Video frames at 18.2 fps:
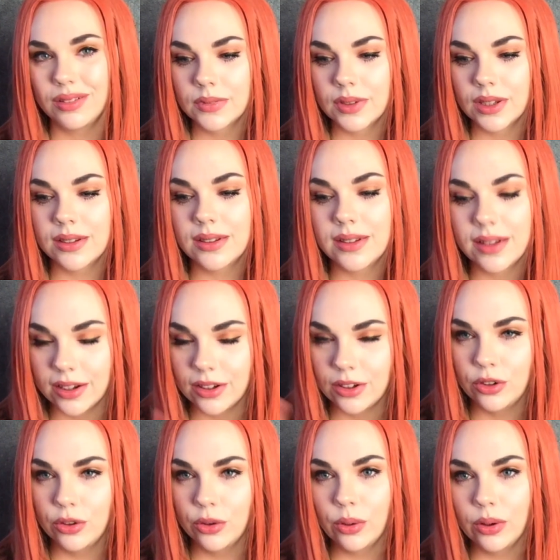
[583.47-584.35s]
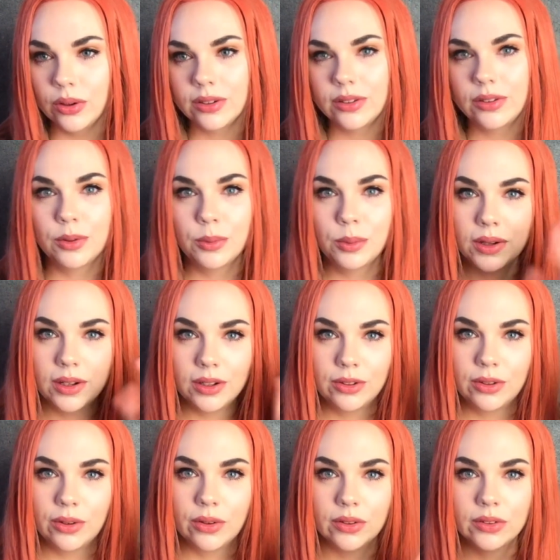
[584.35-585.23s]
It's like, you are stupid and
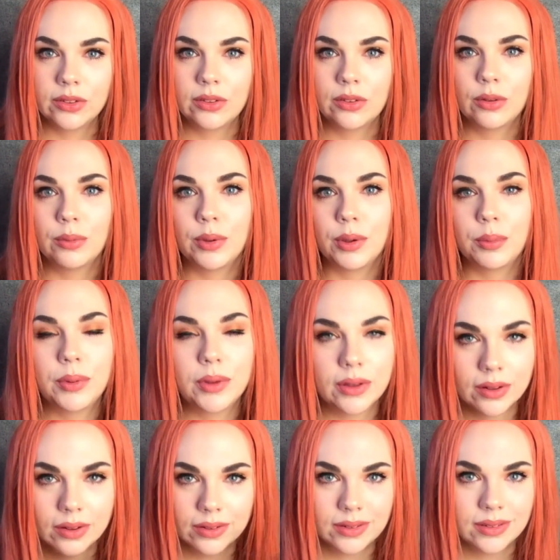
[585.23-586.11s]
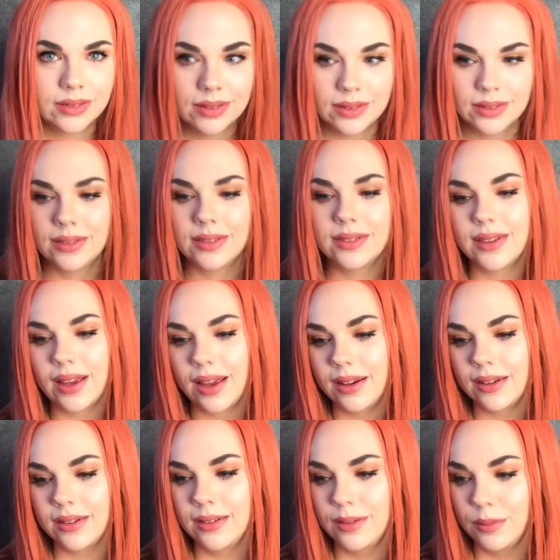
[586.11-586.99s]
you are stupid, because this is
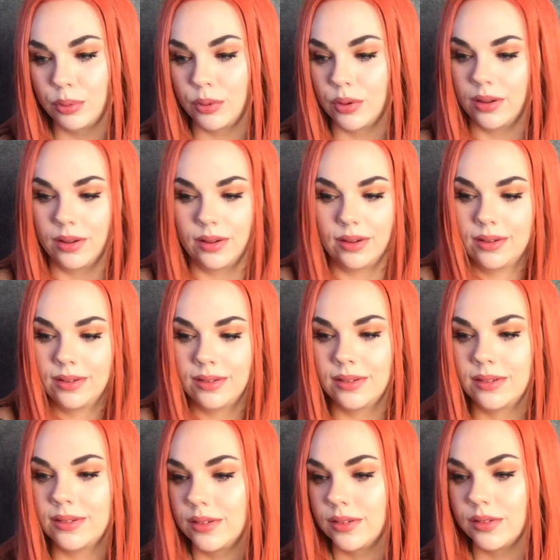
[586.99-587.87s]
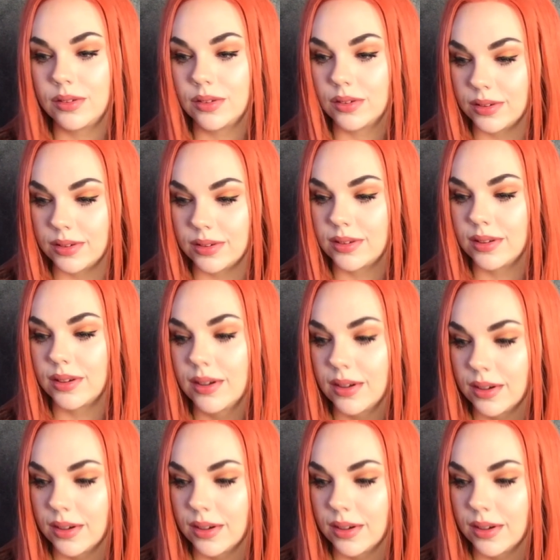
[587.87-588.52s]
actually pretty easy to just